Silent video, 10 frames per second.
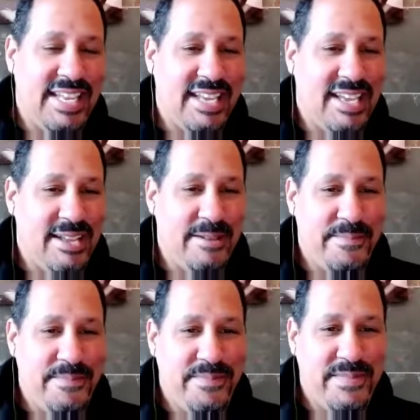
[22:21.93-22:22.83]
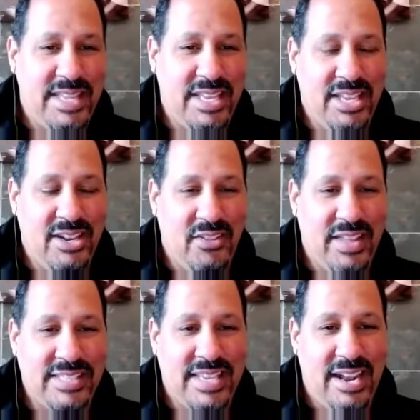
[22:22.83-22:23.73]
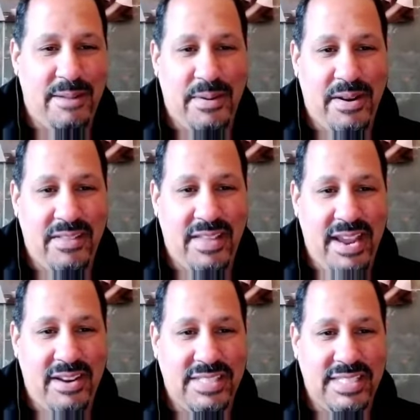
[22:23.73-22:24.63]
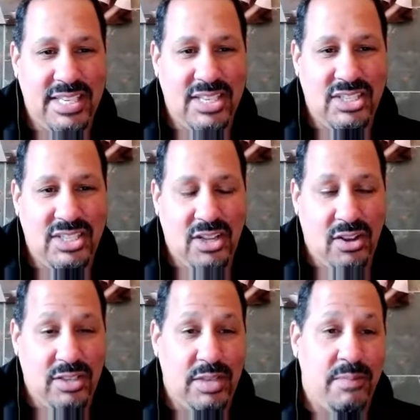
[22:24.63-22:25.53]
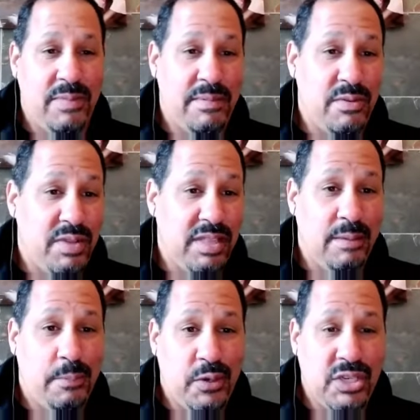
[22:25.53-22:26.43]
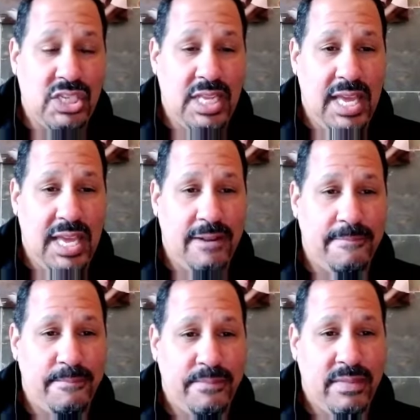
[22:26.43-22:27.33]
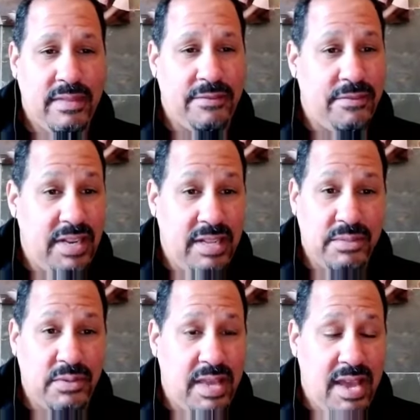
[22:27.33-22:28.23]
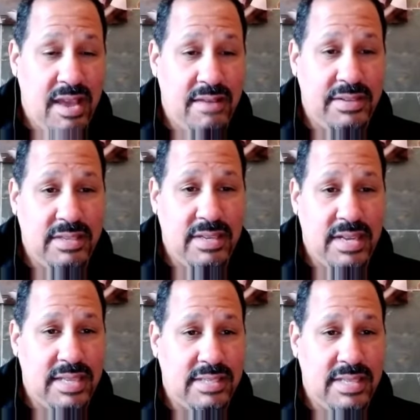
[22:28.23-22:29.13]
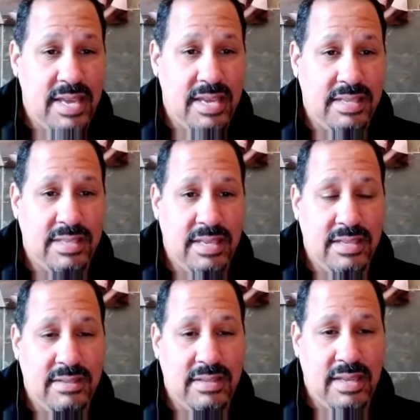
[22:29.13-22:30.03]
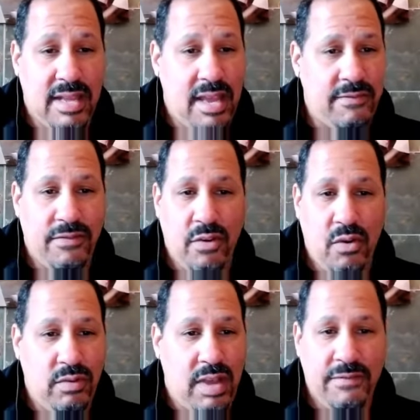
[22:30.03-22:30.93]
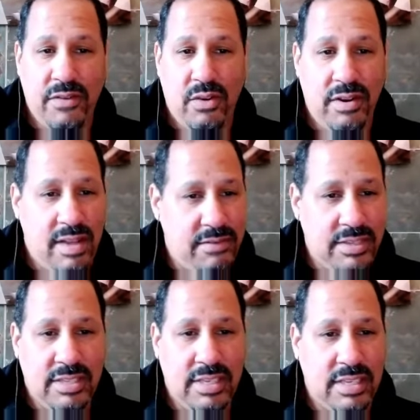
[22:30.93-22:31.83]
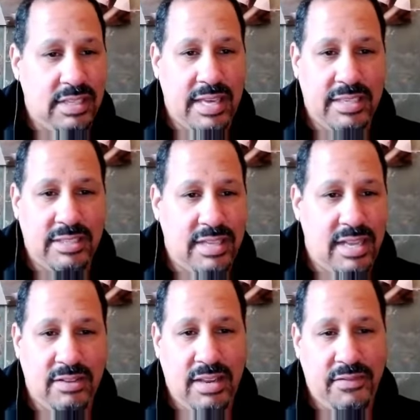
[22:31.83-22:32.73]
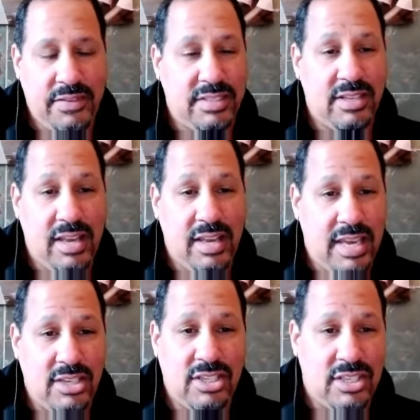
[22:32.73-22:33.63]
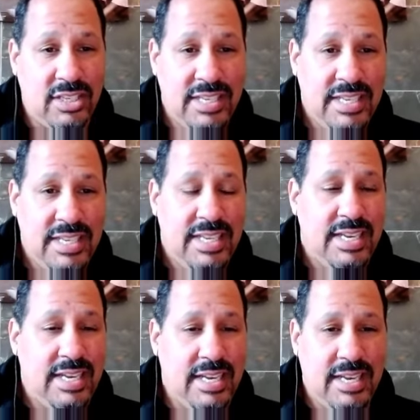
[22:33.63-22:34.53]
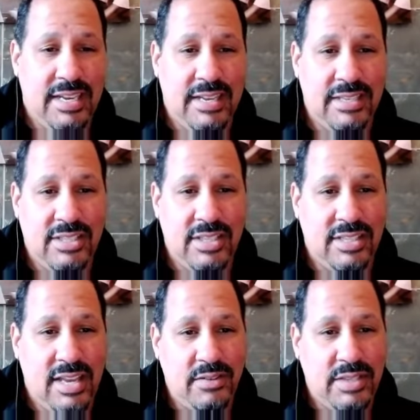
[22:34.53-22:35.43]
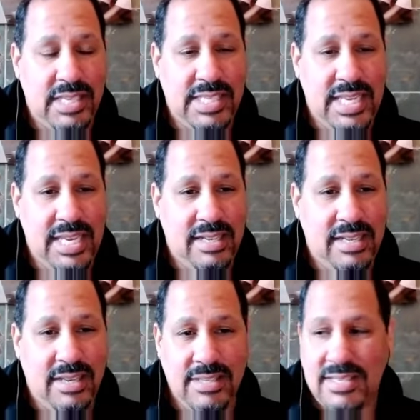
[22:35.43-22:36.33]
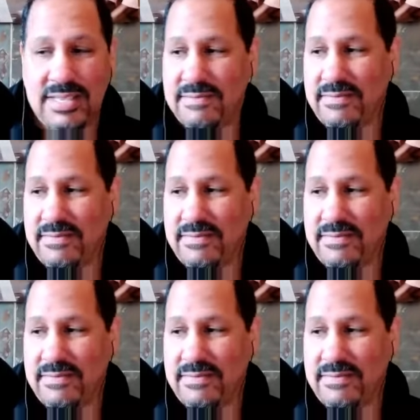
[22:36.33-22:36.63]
That's kind of part of the heritage. It made me really appreciate the freedoms we have in the United States. And I voted in every single election. I don't care if it's dog catcher, since I was 18, because,